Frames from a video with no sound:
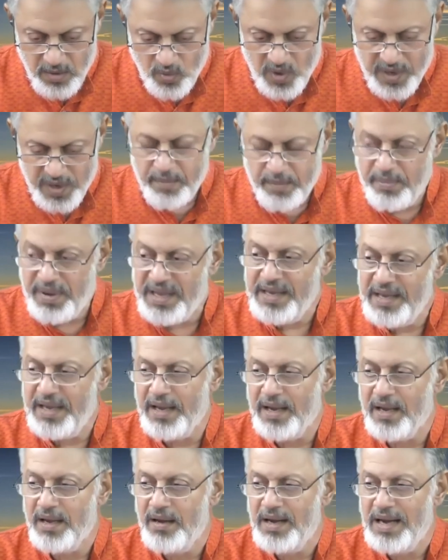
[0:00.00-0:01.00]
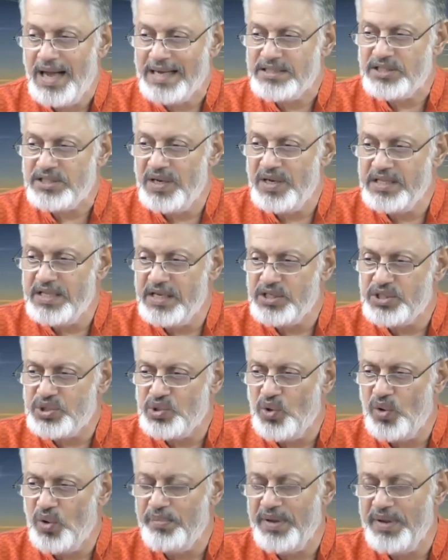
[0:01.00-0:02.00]
one being, actually there is
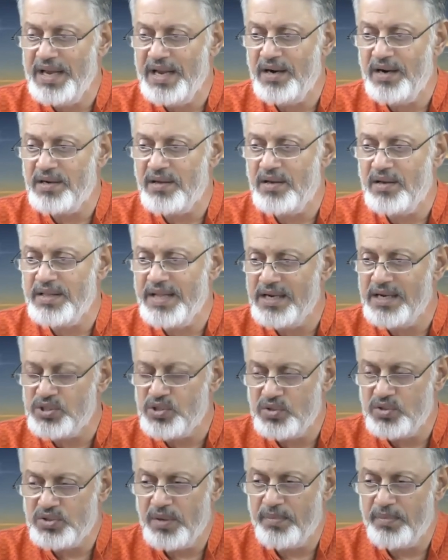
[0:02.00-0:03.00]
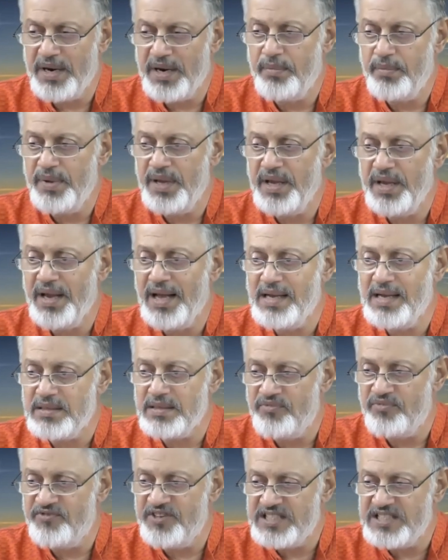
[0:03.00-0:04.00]
no being at all. There is no separate being as
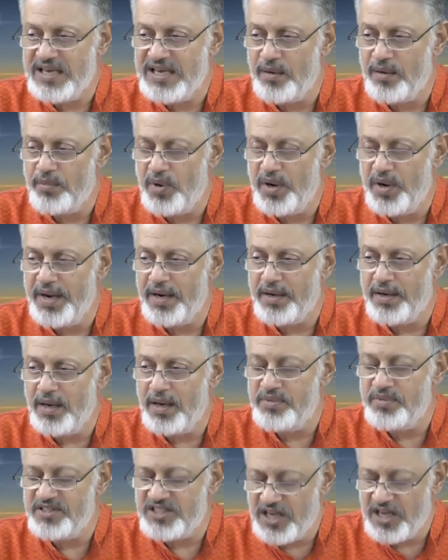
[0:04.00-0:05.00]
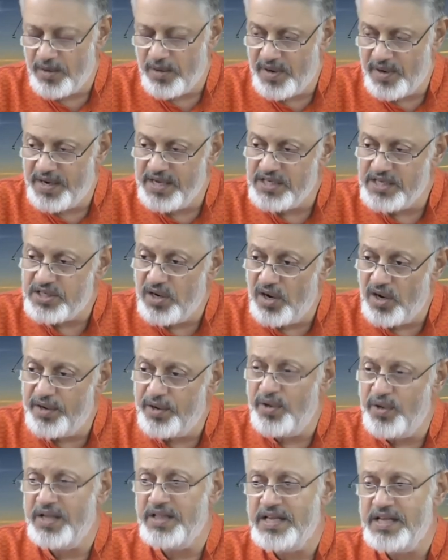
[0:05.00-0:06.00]
a physical body at all. Physical body is not
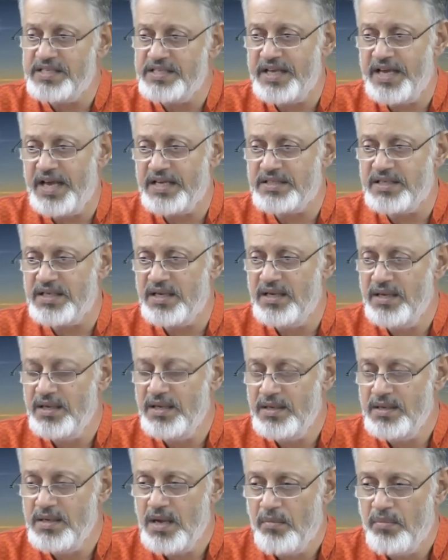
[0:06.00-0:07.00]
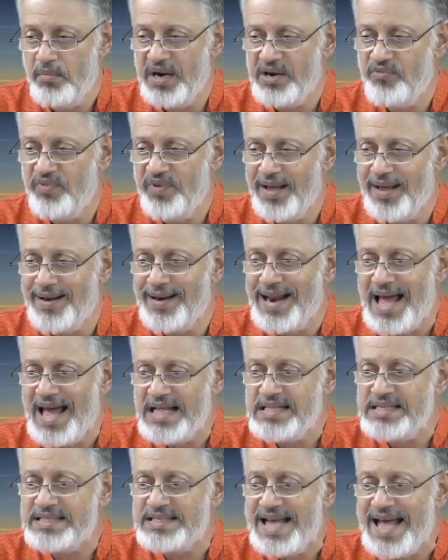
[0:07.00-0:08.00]
doing these things. But we are
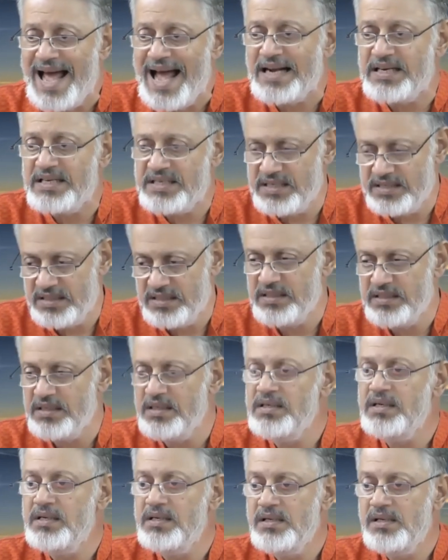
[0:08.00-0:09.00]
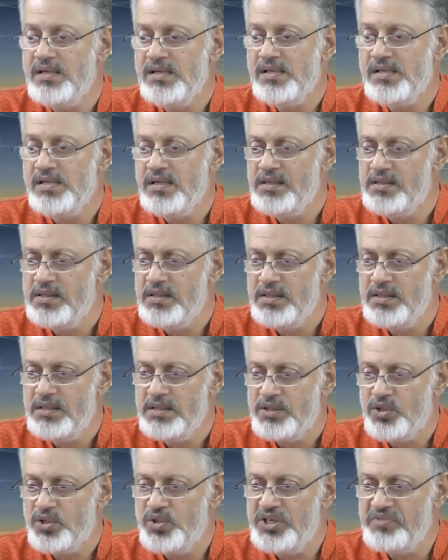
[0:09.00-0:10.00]
ransacked
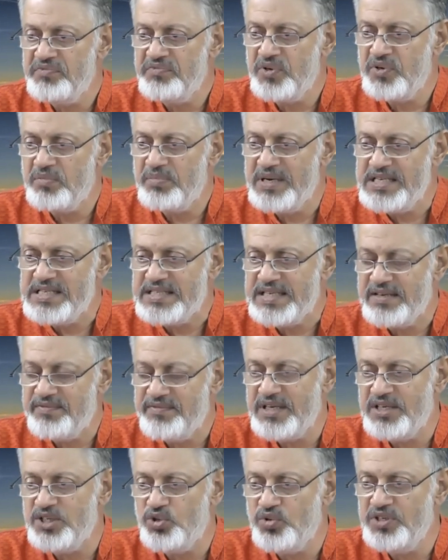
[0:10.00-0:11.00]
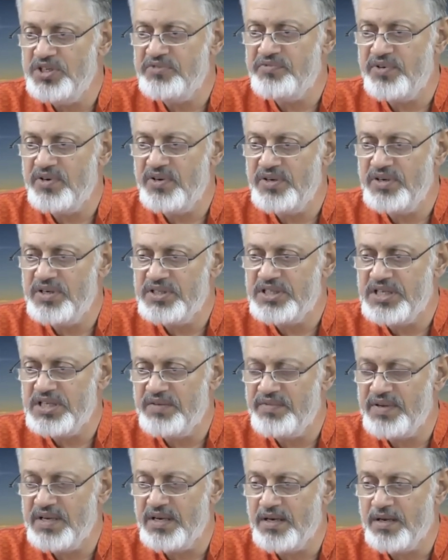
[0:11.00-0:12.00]

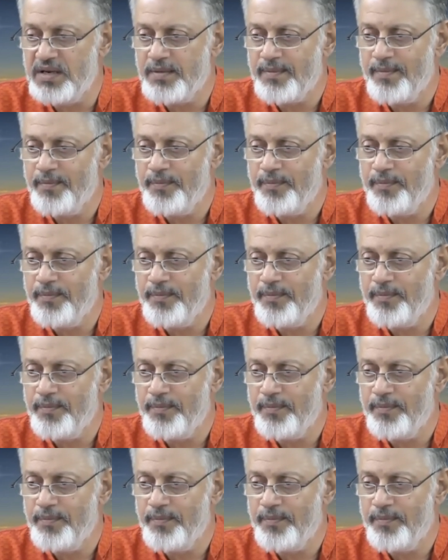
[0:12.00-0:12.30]
24/7